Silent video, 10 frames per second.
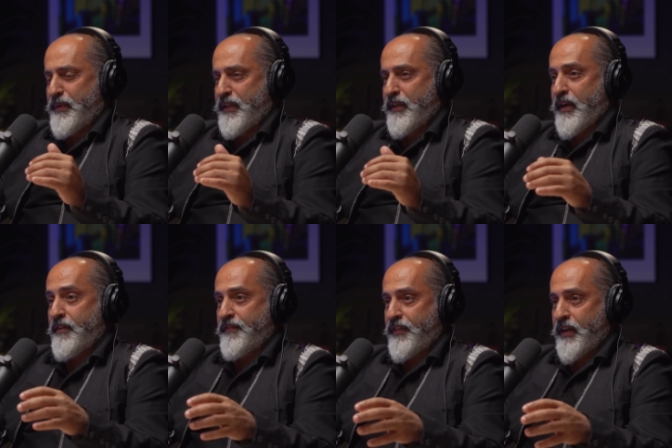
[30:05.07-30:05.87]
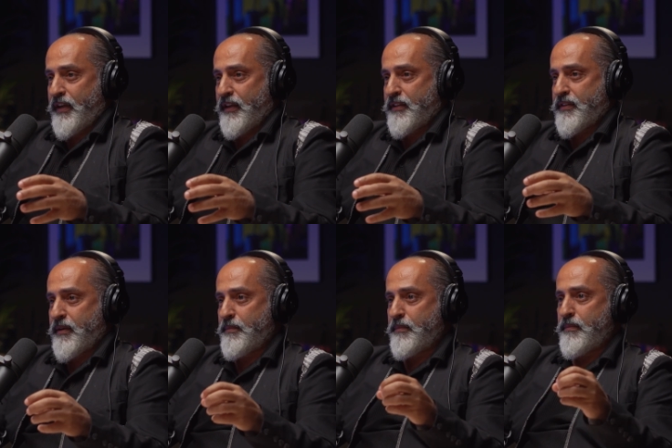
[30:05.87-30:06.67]
being afraid,
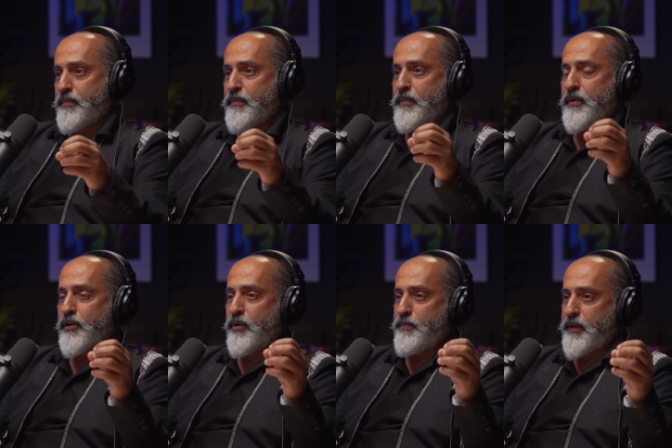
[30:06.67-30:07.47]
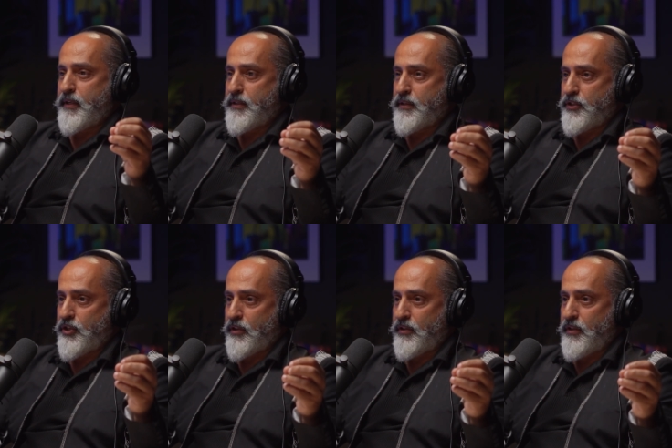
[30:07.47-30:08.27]
some uh, companies
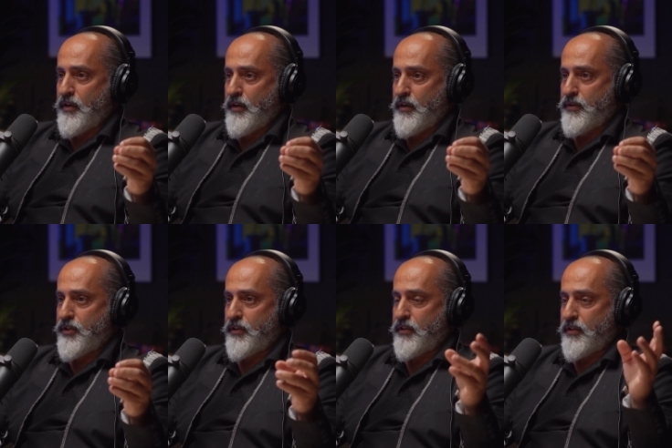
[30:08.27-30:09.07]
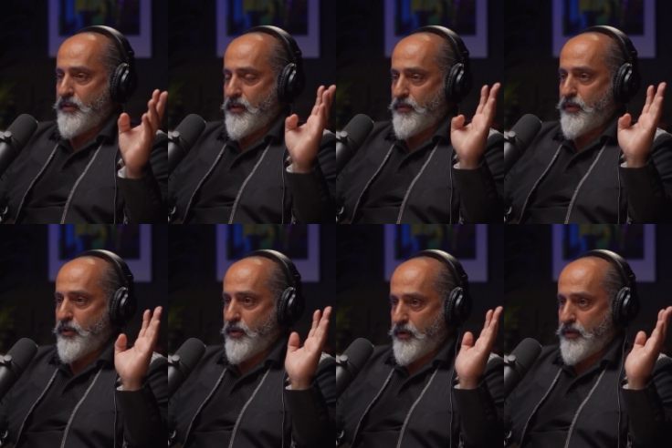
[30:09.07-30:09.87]
shut down, shut down the
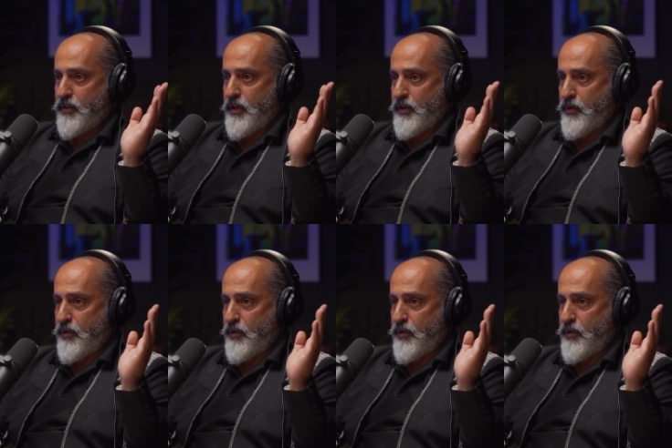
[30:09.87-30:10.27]
co uh, their